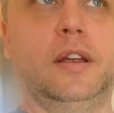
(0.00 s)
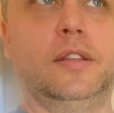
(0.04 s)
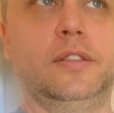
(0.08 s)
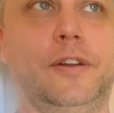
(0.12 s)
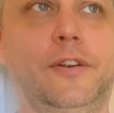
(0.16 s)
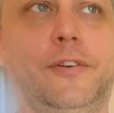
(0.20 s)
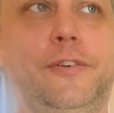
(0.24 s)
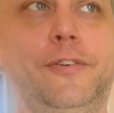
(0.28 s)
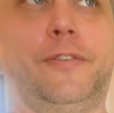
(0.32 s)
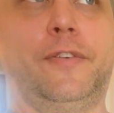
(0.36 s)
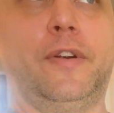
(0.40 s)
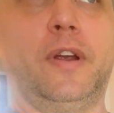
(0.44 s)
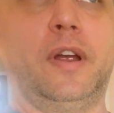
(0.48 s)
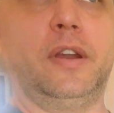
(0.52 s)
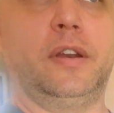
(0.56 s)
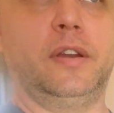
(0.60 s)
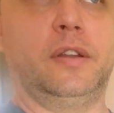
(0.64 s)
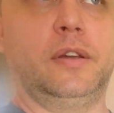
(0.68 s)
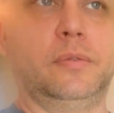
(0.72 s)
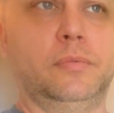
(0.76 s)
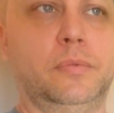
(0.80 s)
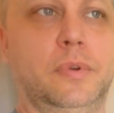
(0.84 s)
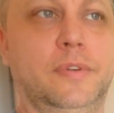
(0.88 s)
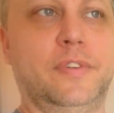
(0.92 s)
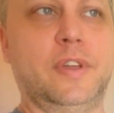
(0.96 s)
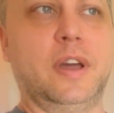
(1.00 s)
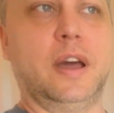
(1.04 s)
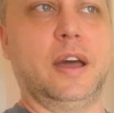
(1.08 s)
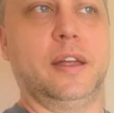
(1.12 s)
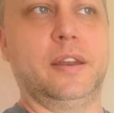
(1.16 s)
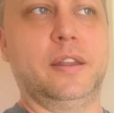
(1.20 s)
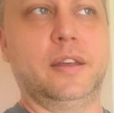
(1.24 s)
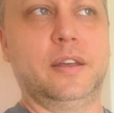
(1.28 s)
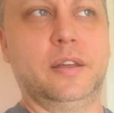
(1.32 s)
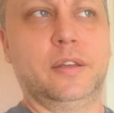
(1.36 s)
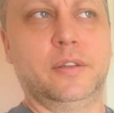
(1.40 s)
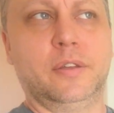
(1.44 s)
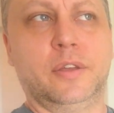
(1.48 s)
In the front, we've
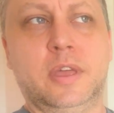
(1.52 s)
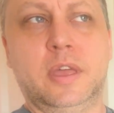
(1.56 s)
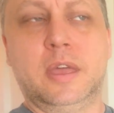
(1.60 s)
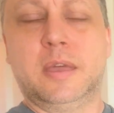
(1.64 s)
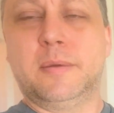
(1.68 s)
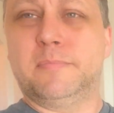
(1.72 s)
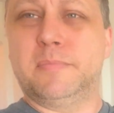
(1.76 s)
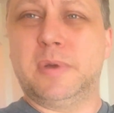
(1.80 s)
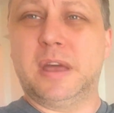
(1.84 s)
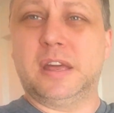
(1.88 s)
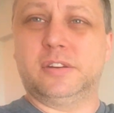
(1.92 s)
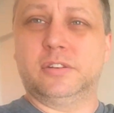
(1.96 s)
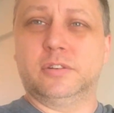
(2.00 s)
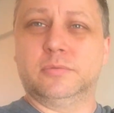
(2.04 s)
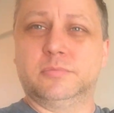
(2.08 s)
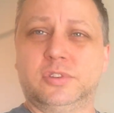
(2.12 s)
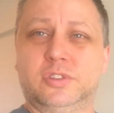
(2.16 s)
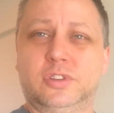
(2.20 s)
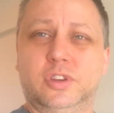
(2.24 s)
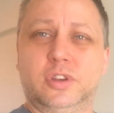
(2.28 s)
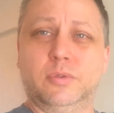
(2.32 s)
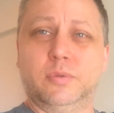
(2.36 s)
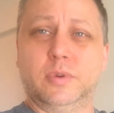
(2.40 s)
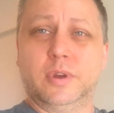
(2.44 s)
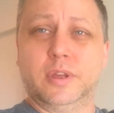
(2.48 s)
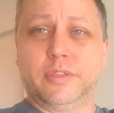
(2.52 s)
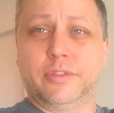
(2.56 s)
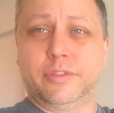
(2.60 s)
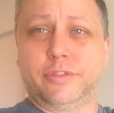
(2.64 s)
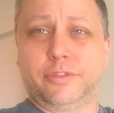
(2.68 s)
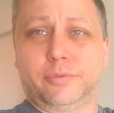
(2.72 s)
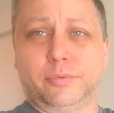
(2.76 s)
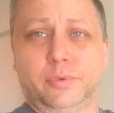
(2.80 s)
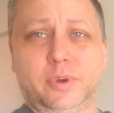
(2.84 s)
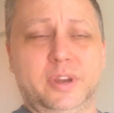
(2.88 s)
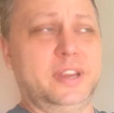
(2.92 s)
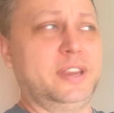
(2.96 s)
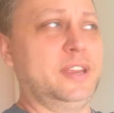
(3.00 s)
got bedrooms two and
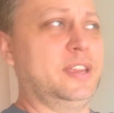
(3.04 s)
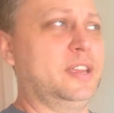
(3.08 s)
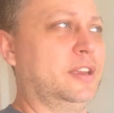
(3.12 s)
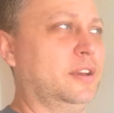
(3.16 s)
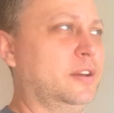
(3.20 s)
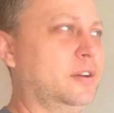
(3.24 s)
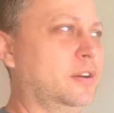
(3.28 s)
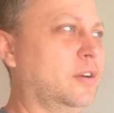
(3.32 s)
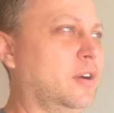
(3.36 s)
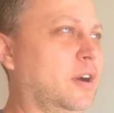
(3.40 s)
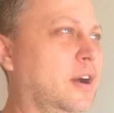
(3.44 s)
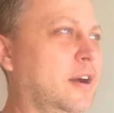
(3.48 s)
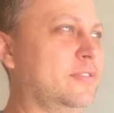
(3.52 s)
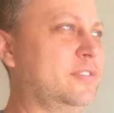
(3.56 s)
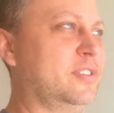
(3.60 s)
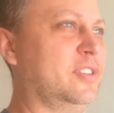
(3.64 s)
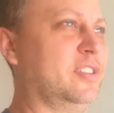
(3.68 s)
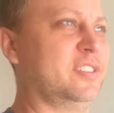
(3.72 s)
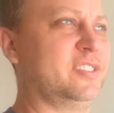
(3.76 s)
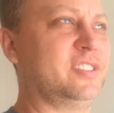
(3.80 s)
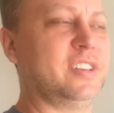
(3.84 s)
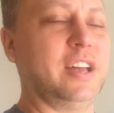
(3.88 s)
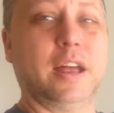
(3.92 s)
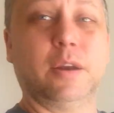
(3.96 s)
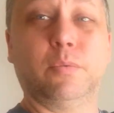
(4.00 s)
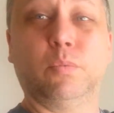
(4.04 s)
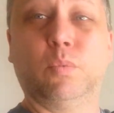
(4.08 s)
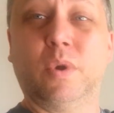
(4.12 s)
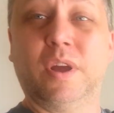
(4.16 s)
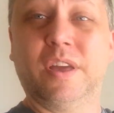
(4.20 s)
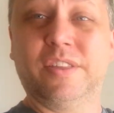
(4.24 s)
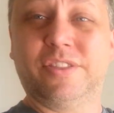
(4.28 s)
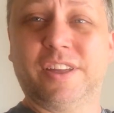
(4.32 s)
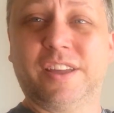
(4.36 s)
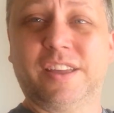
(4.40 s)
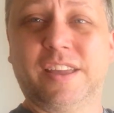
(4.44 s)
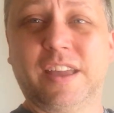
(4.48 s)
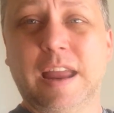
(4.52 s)
three here off to the side
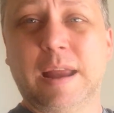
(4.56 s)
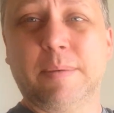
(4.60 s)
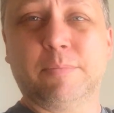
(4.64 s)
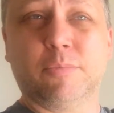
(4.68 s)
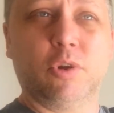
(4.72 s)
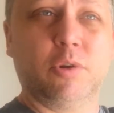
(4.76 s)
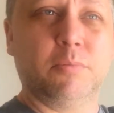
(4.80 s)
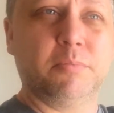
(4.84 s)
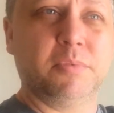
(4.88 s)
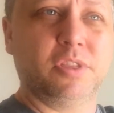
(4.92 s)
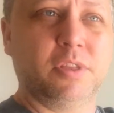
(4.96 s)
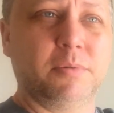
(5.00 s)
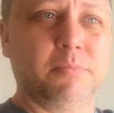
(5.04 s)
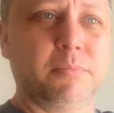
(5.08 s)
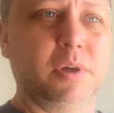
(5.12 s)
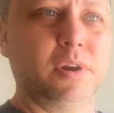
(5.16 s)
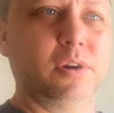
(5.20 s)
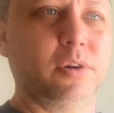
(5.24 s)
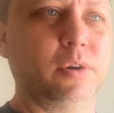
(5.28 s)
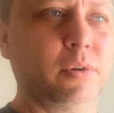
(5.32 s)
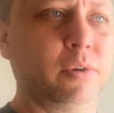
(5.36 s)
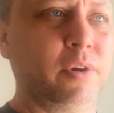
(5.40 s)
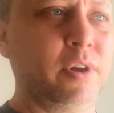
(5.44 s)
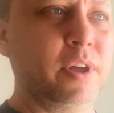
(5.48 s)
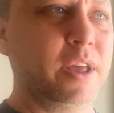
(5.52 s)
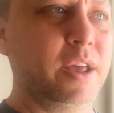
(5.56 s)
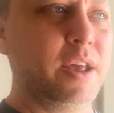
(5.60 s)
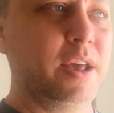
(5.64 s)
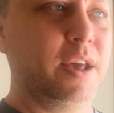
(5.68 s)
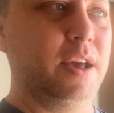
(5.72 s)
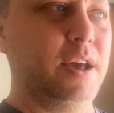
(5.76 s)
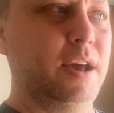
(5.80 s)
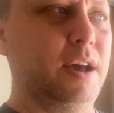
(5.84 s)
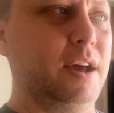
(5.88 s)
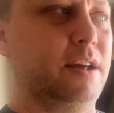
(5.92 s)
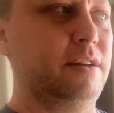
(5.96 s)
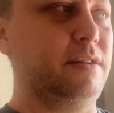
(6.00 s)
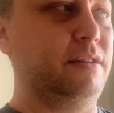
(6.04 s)
with a game room in the middle
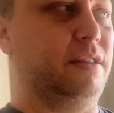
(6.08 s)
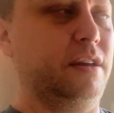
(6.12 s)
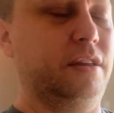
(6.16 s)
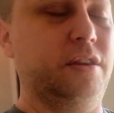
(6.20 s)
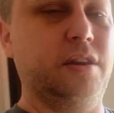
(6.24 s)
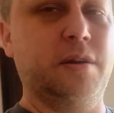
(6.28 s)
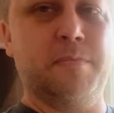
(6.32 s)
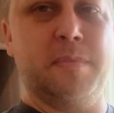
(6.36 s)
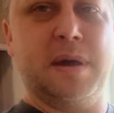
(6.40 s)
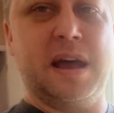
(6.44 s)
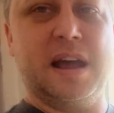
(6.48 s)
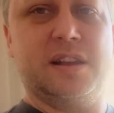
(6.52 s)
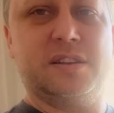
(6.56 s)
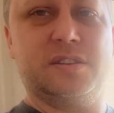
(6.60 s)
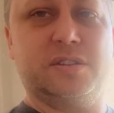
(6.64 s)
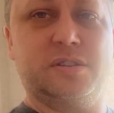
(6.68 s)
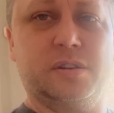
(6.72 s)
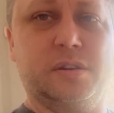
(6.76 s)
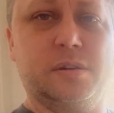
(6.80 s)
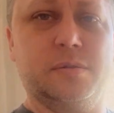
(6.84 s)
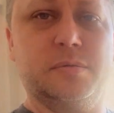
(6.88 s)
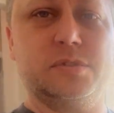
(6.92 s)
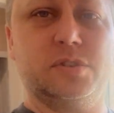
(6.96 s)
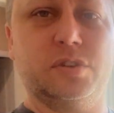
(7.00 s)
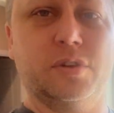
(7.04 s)
and then the master.